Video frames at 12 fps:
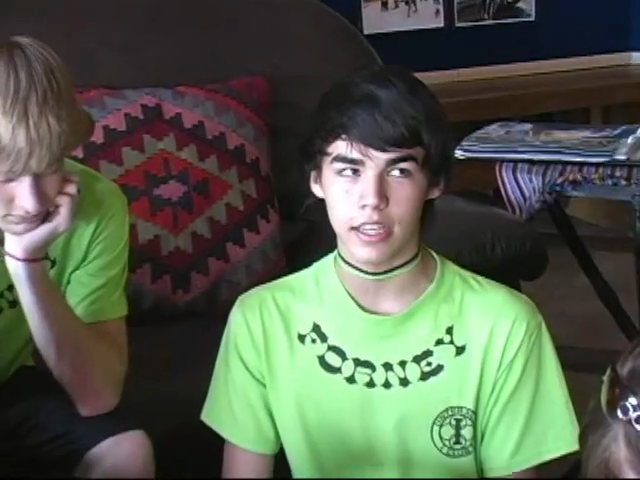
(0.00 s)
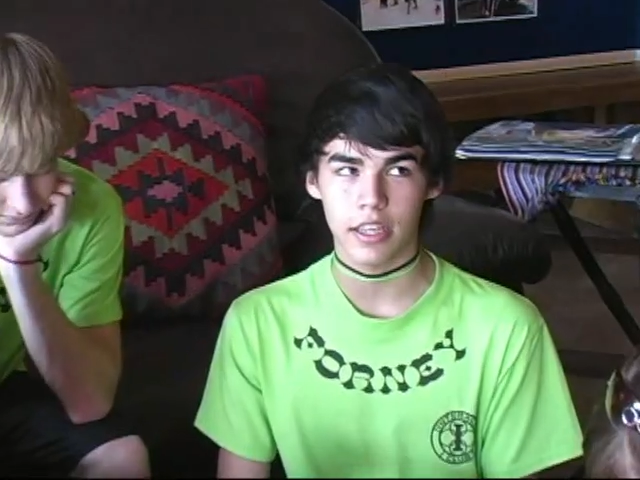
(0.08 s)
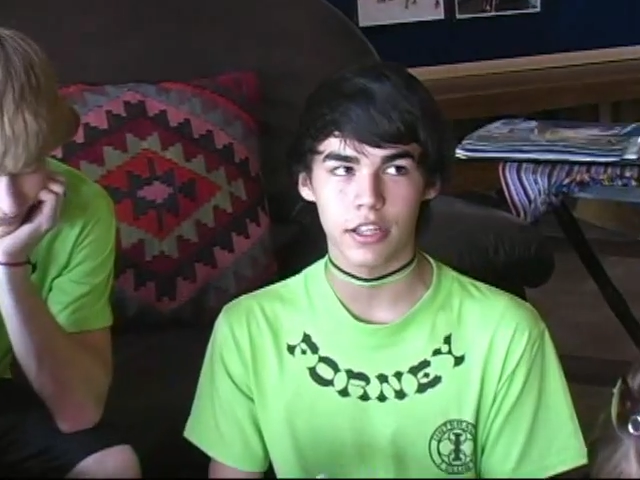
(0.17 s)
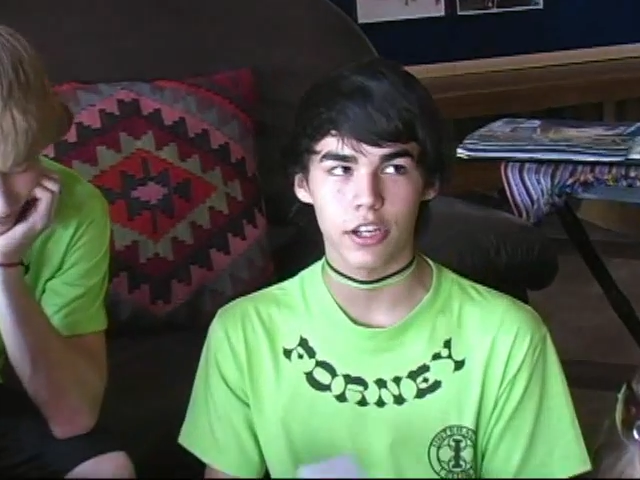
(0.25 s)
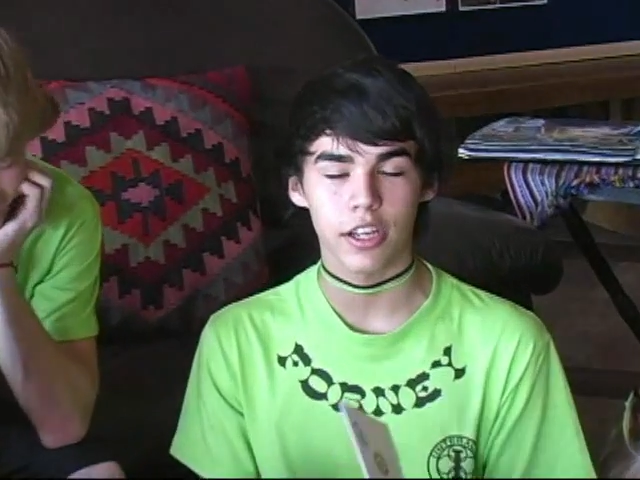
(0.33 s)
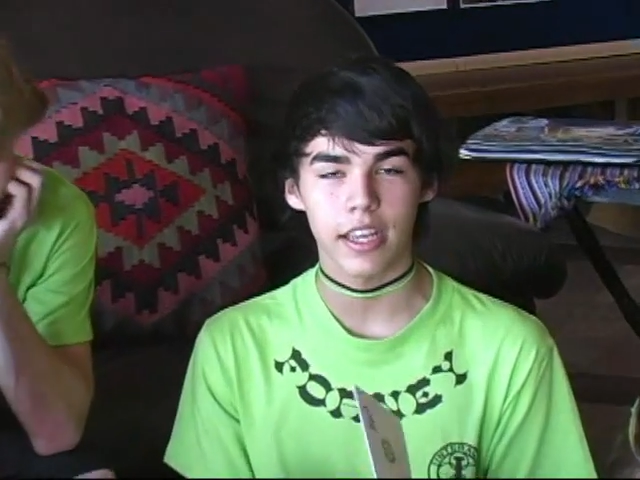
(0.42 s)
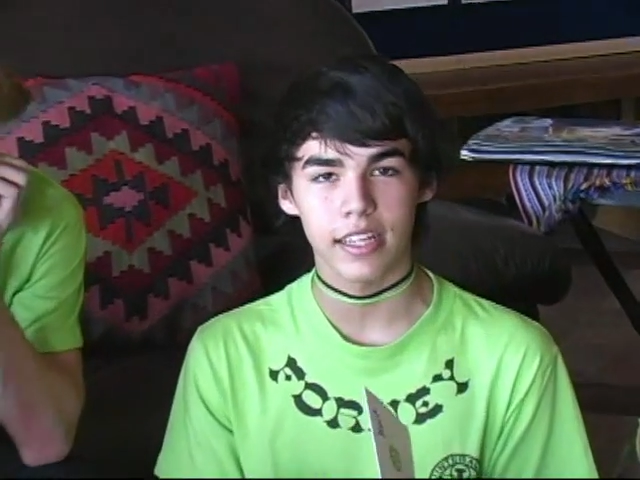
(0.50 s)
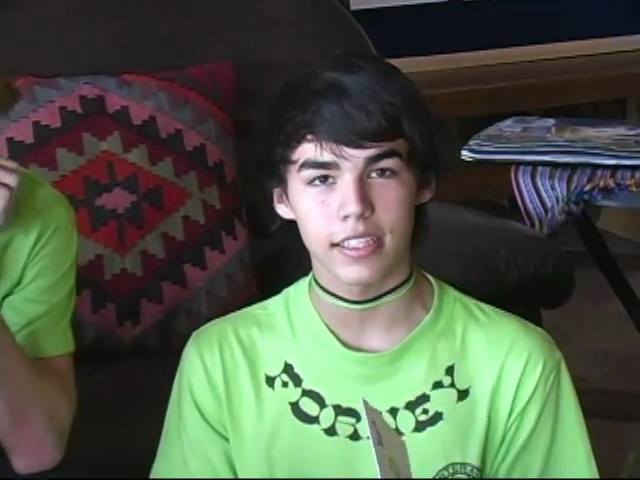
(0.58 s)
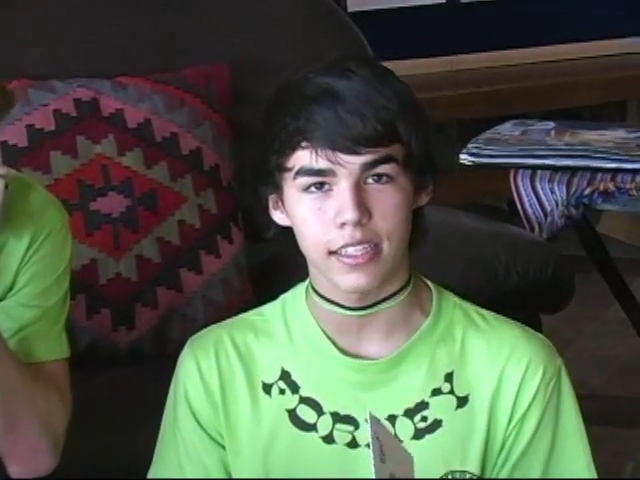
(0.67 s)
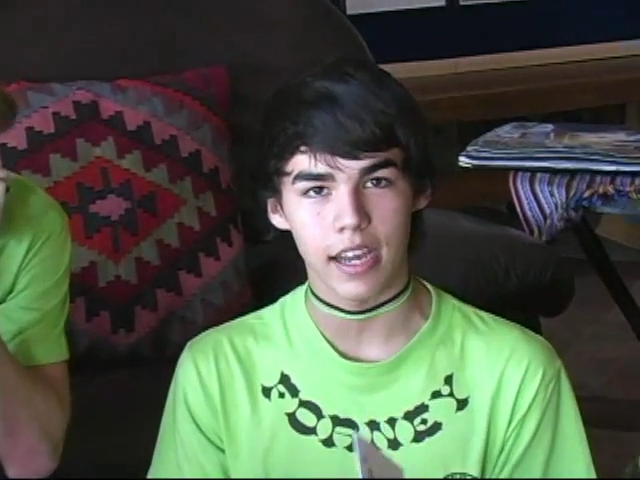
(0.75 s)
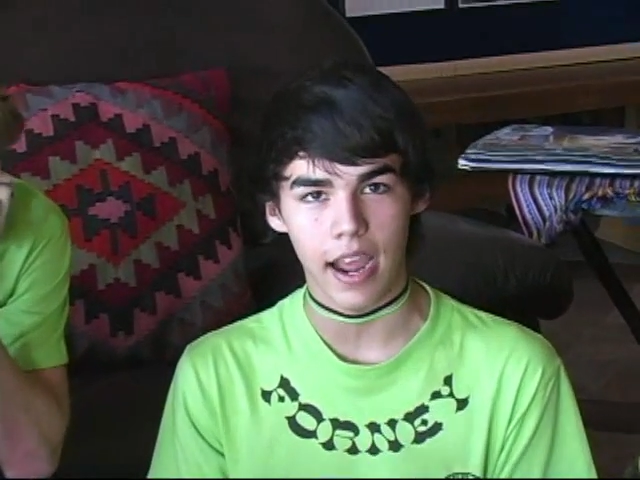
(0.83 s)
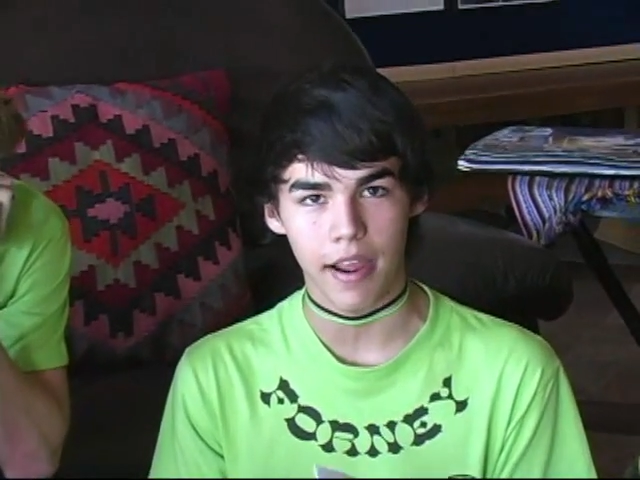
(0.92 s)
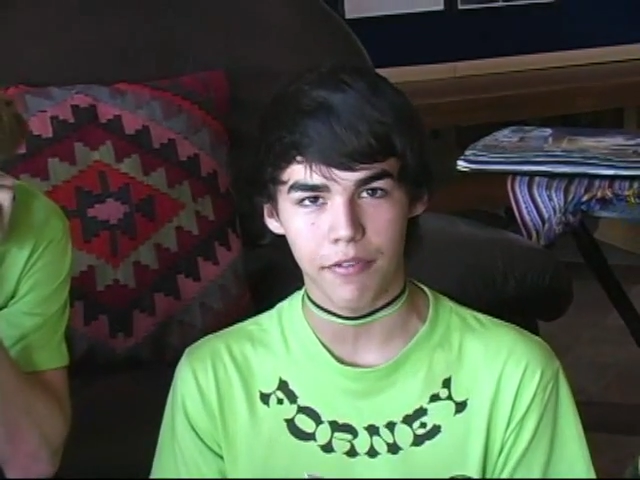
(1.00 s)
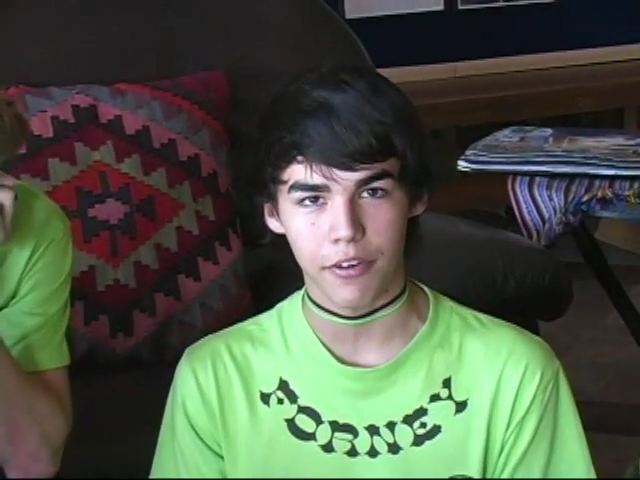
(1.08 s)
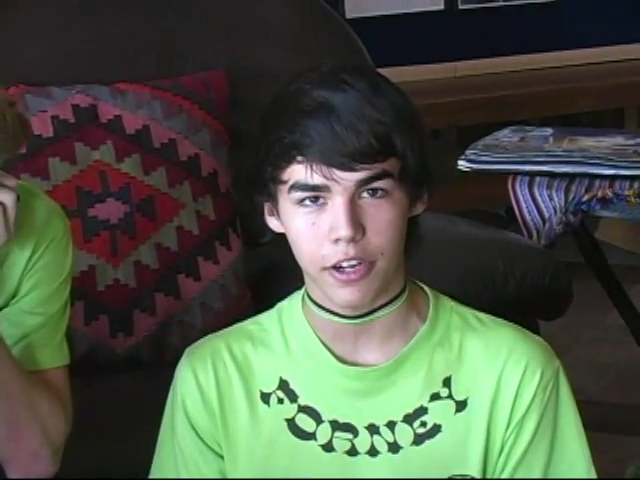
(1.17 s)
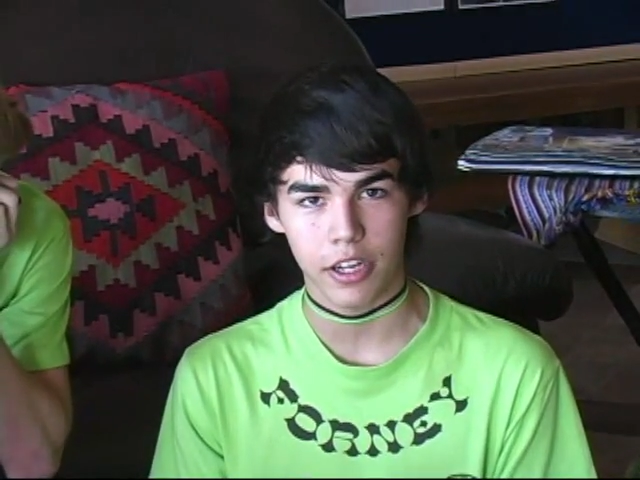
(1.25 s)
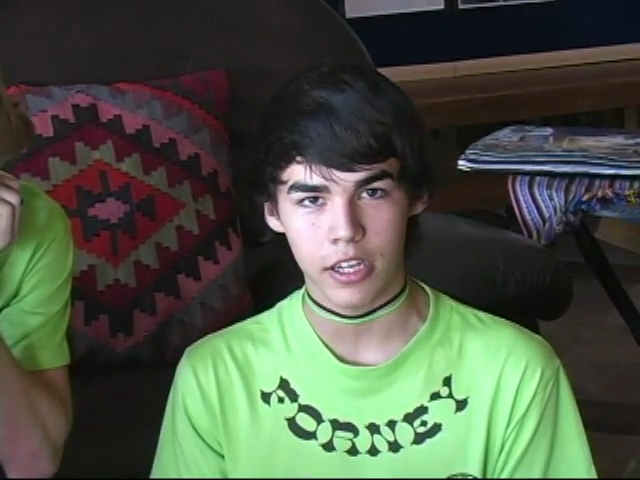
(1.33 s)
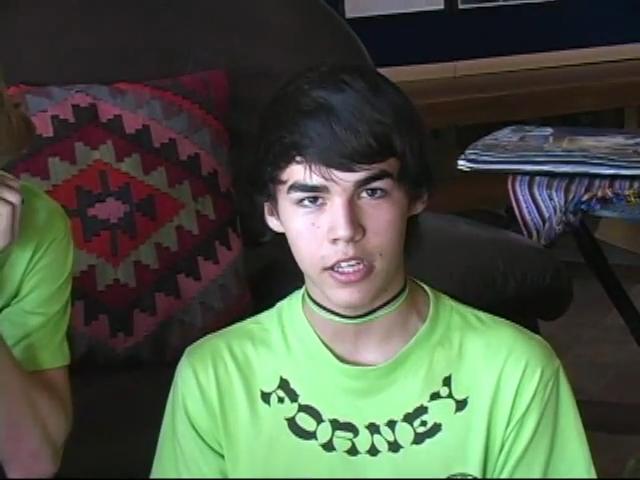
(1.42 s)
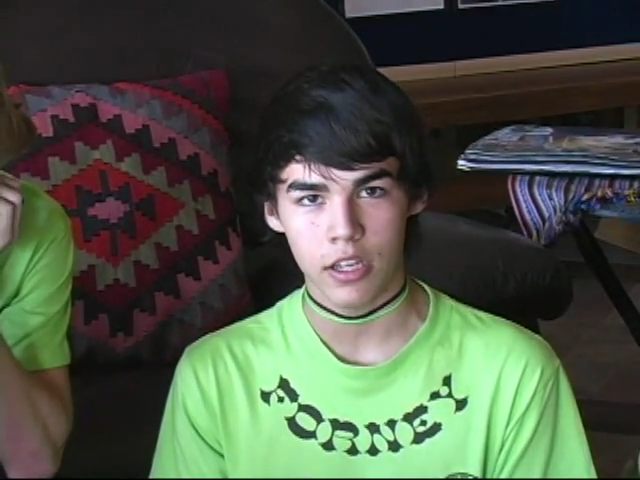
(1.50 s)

either kids in Africa